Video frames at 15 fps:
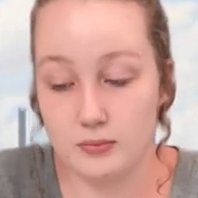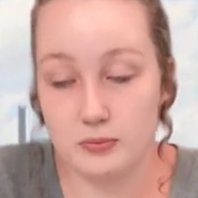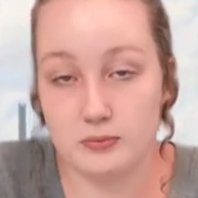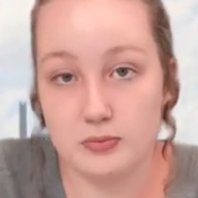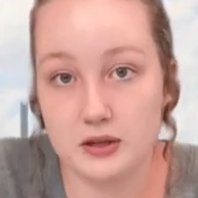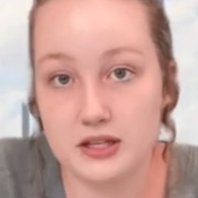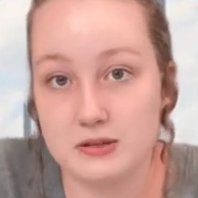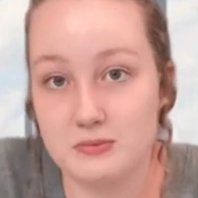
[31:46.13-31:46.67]

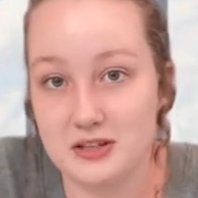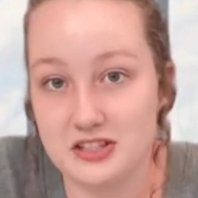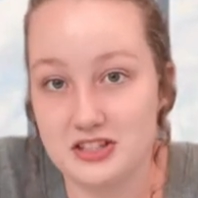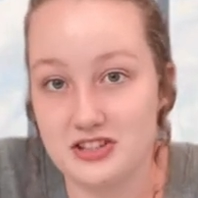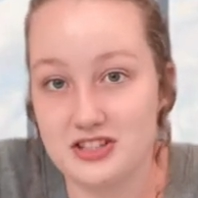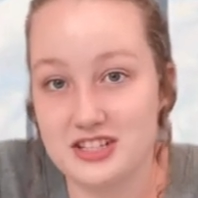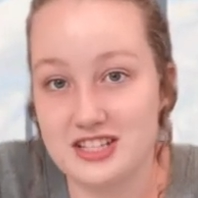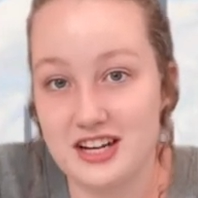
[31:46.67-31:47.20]
Please make
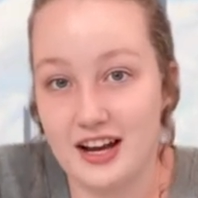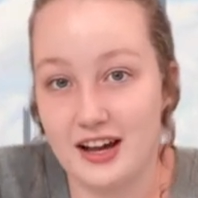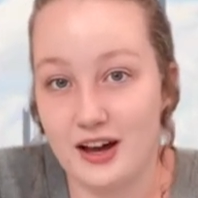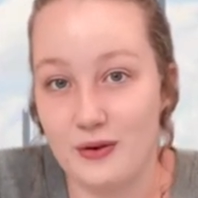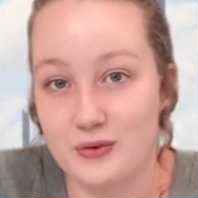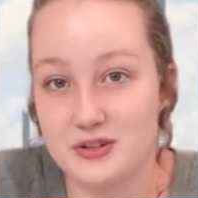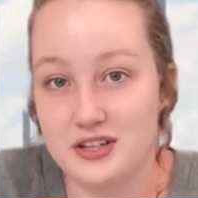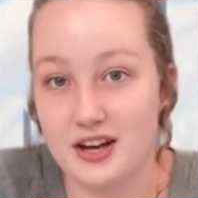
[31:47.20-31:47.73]
sure to check
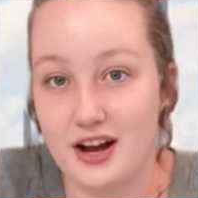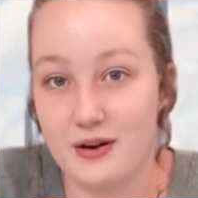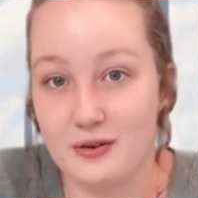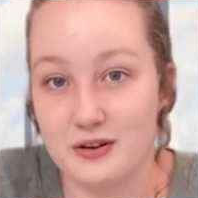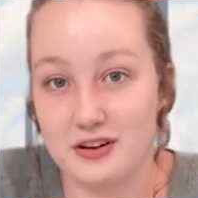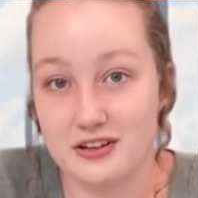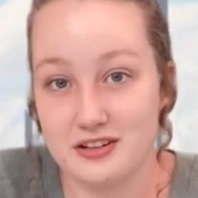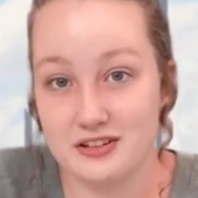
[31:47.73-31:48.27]
out
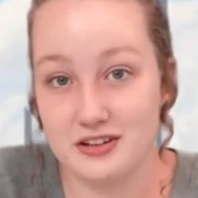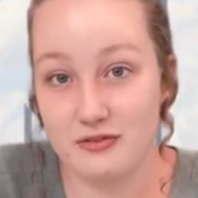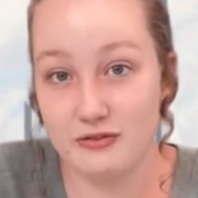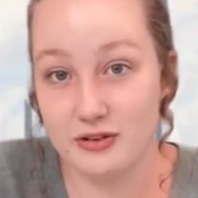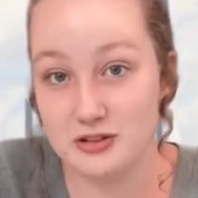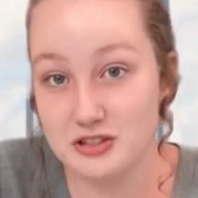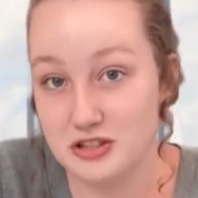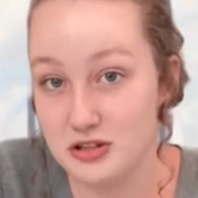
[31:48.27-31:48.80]
our
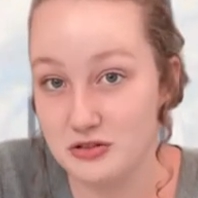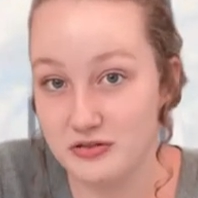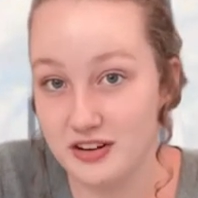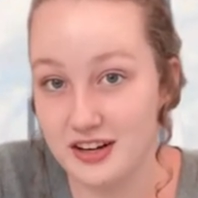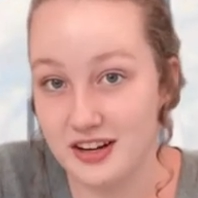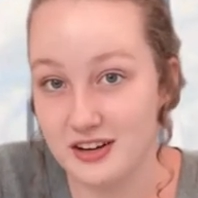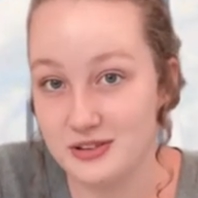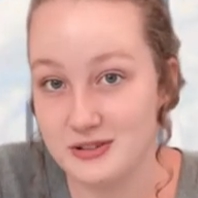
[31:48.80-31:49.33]
first 2
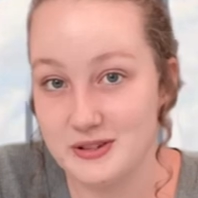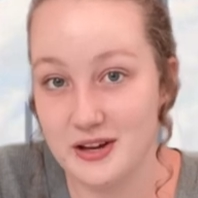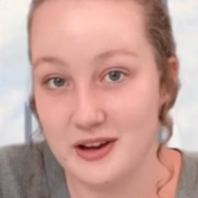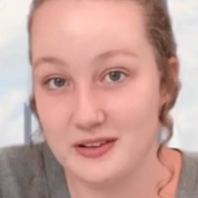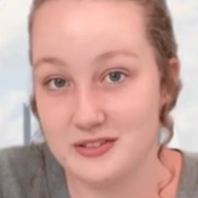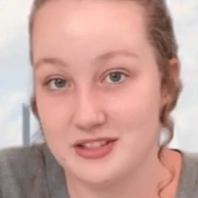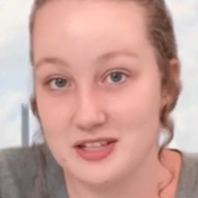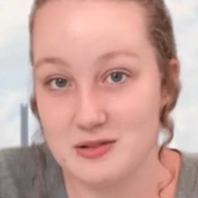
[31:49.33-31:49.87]
videos
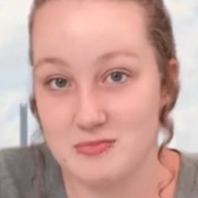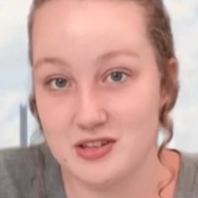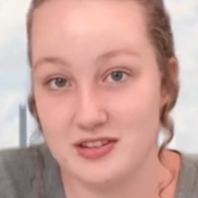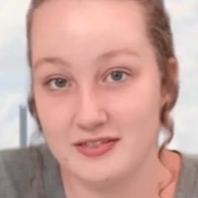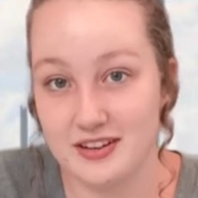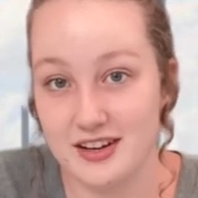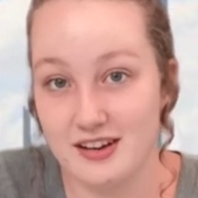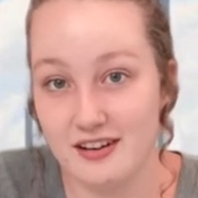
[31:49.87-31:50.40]
of STEAM
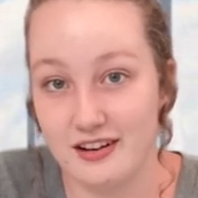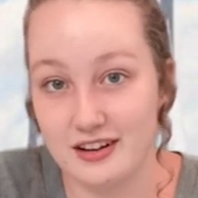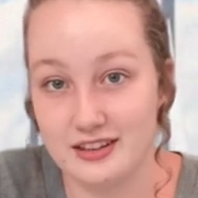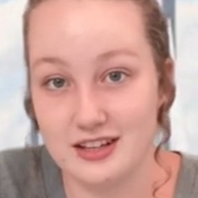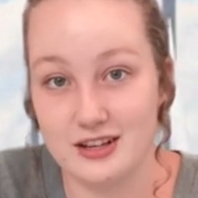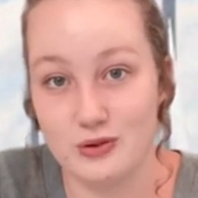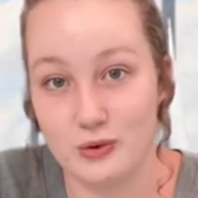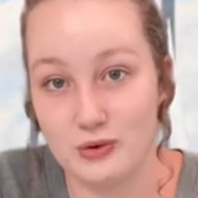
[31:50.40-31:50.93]
TV on
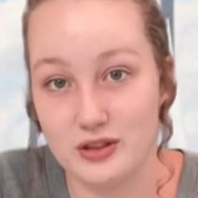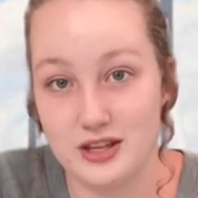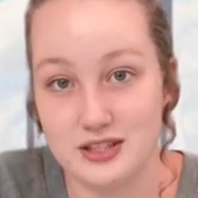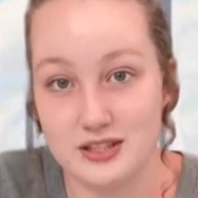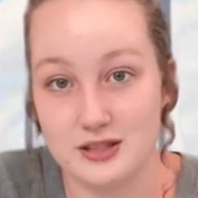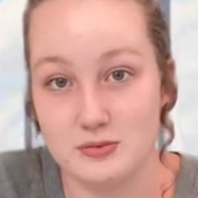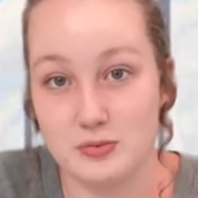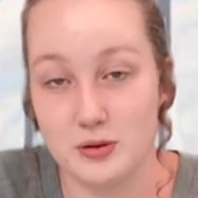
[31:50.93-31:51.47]
the North
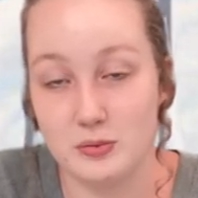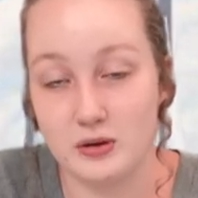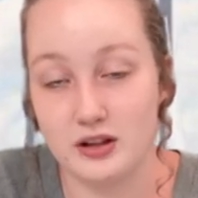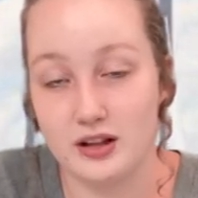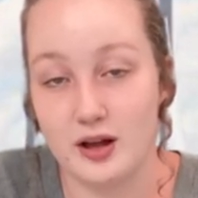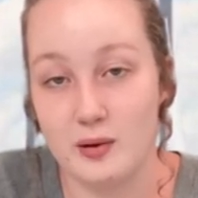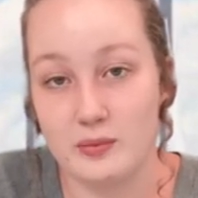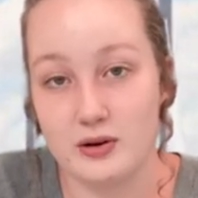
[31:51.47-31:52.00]
Hastings Public
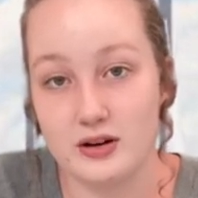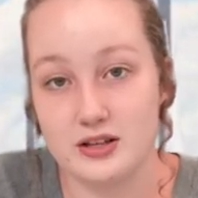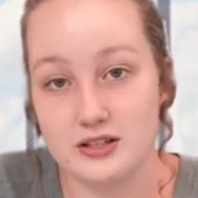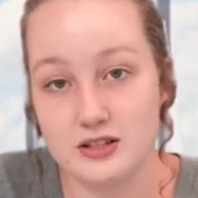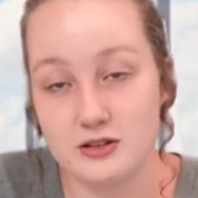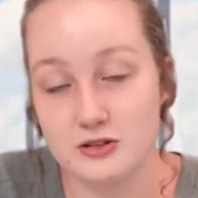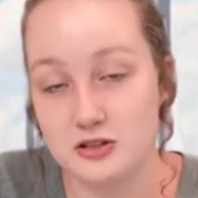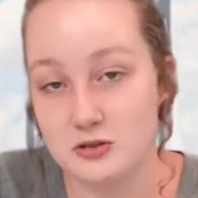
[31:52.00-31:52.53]
Library's
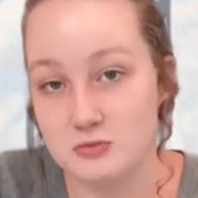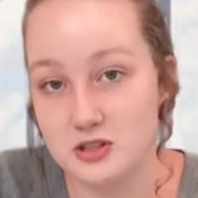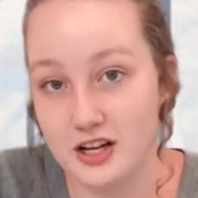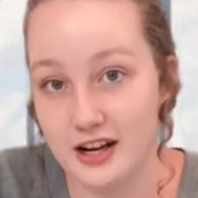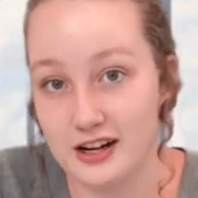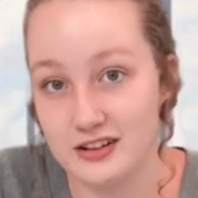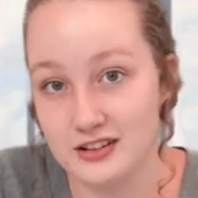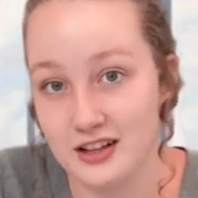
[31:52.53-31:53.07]
YouTube
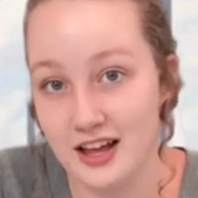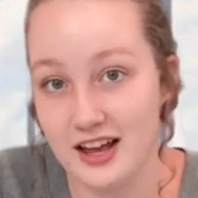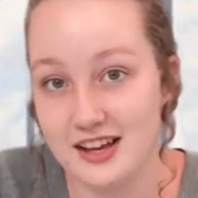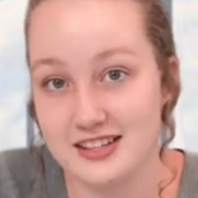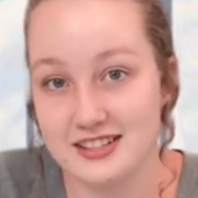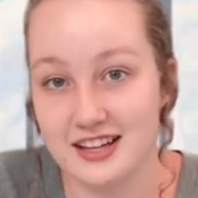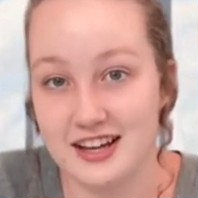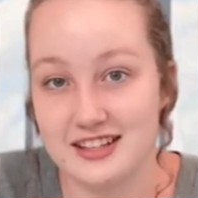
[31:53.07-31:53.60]
channel,
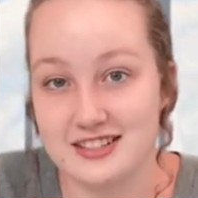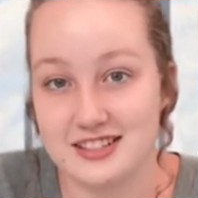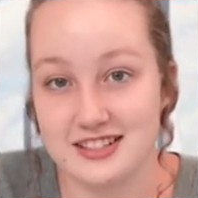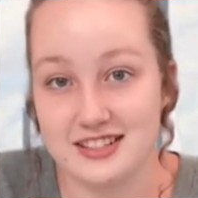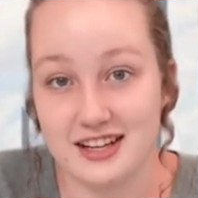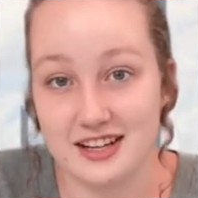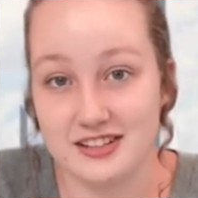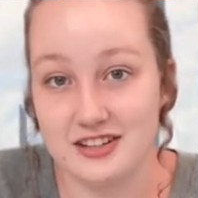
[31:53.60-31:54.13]
Science and
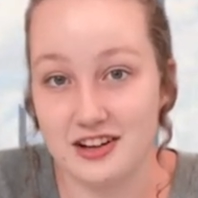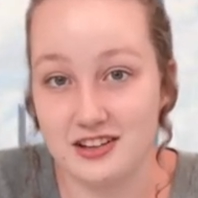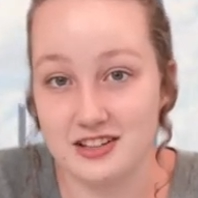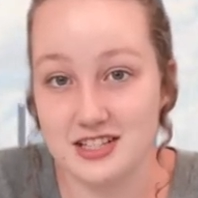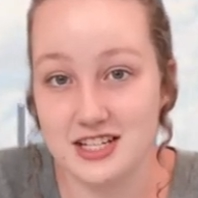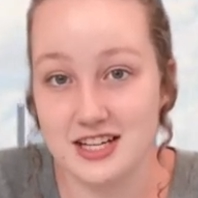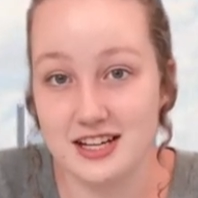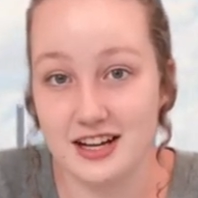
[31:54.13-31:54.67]

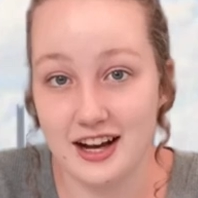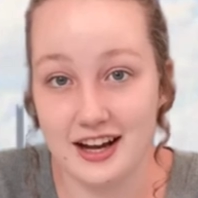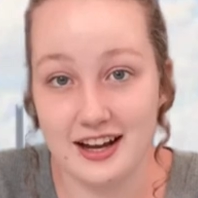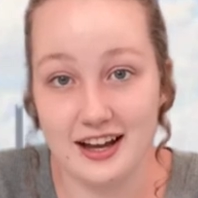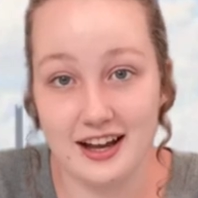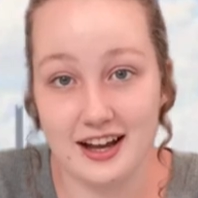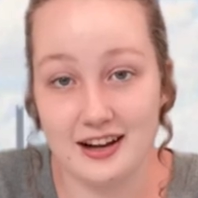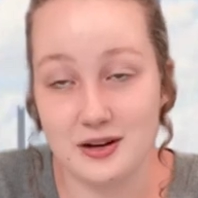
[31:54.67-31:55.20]
Technology. I
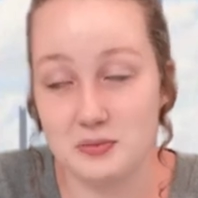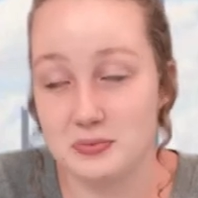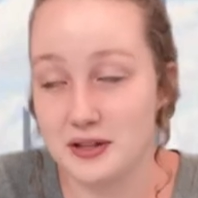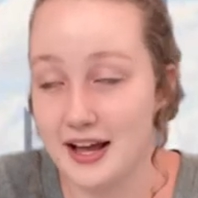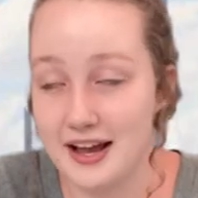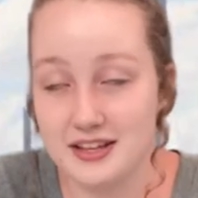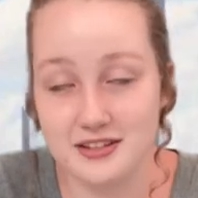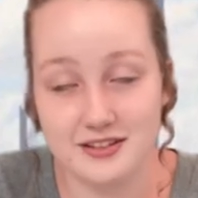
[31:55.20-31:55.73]
had a
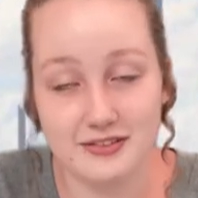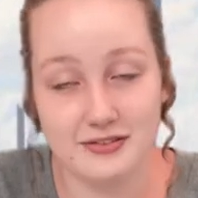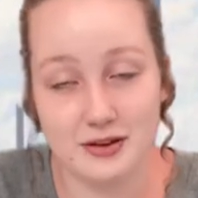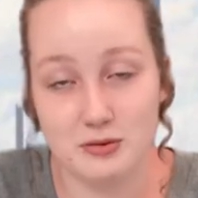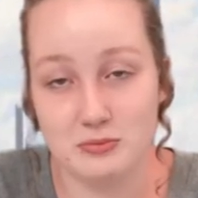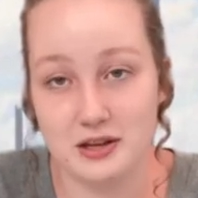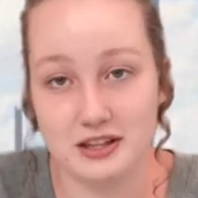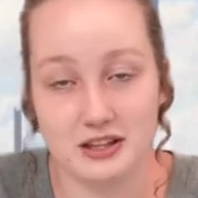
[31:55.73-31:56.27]
blast
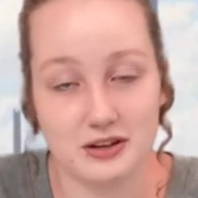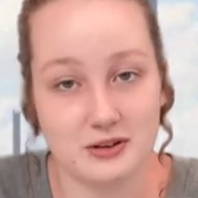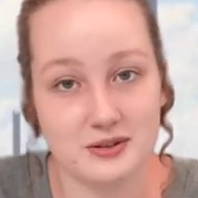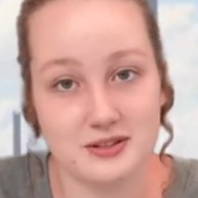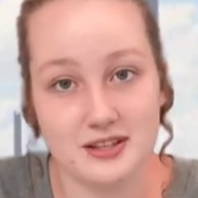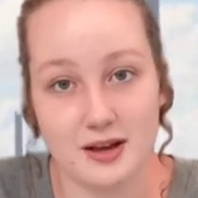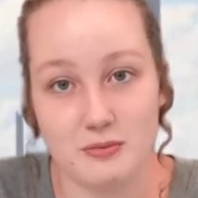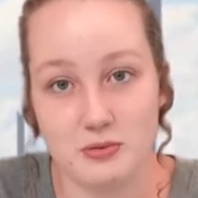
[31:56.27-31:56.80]
filming
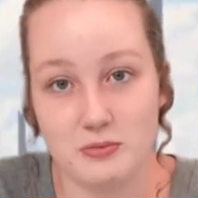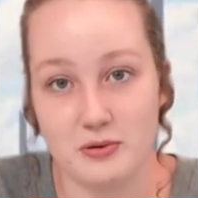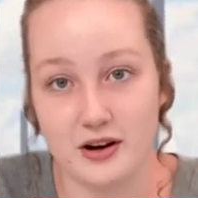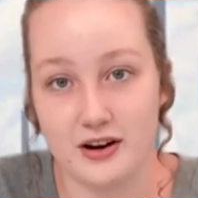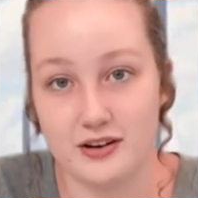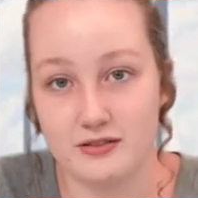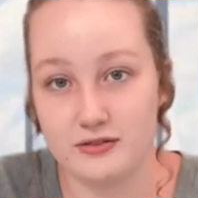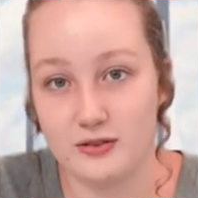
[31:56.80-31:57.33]
those and
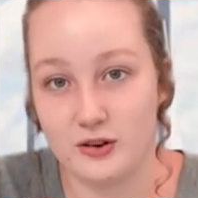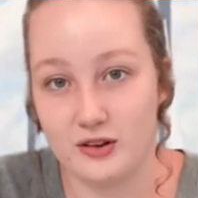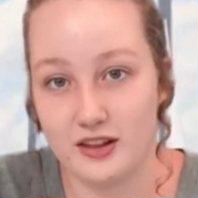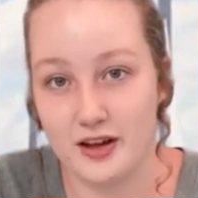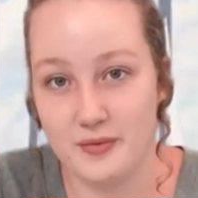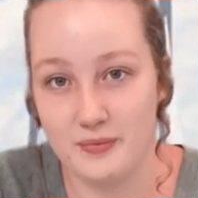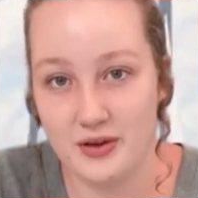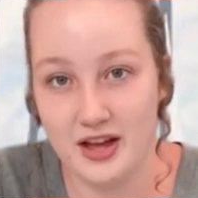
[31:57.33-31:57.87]
preparing for
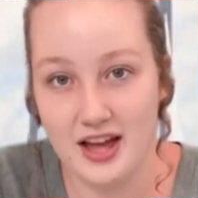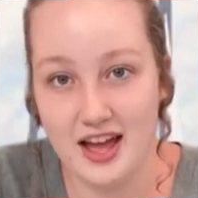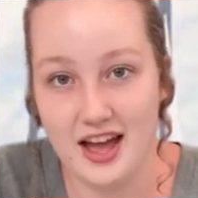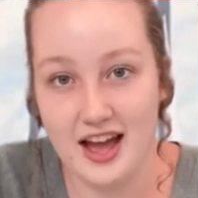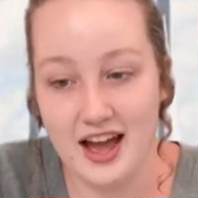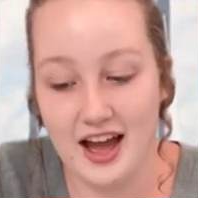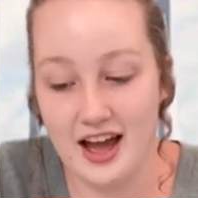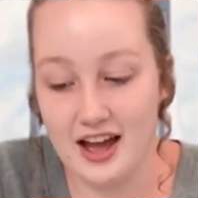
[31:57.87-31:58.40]
them,
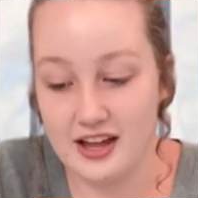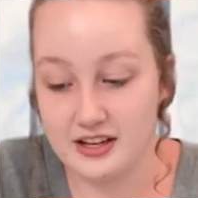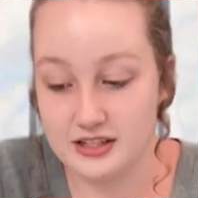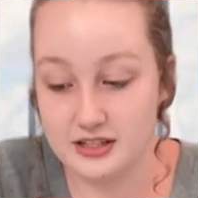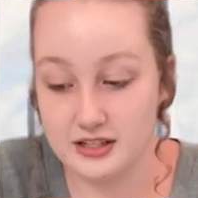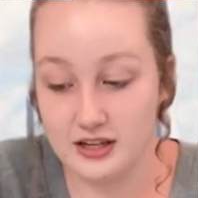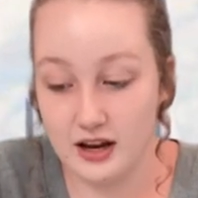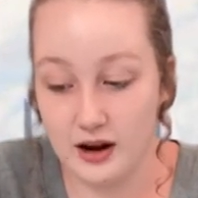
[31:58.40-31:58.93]

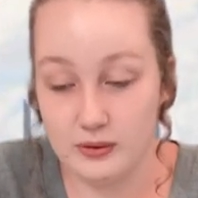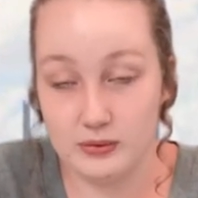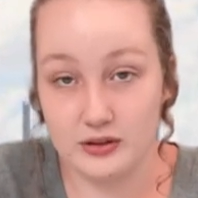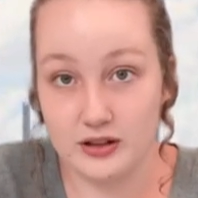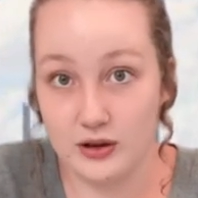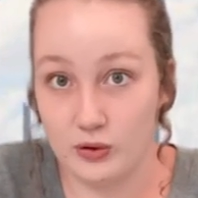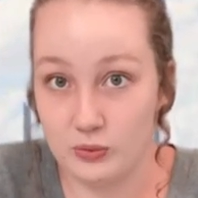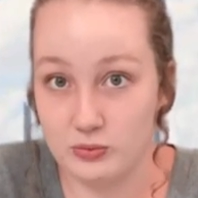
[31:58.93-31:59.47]
and I
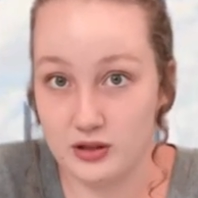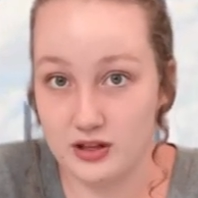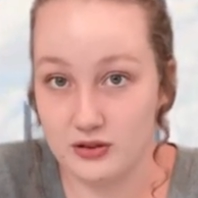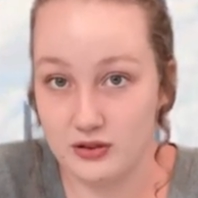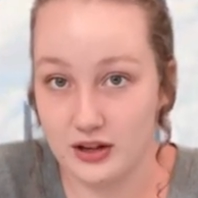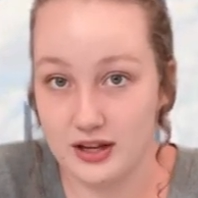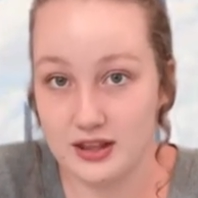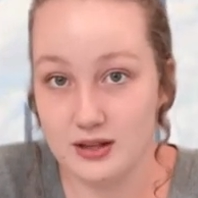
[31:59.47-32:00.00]
really hope that you like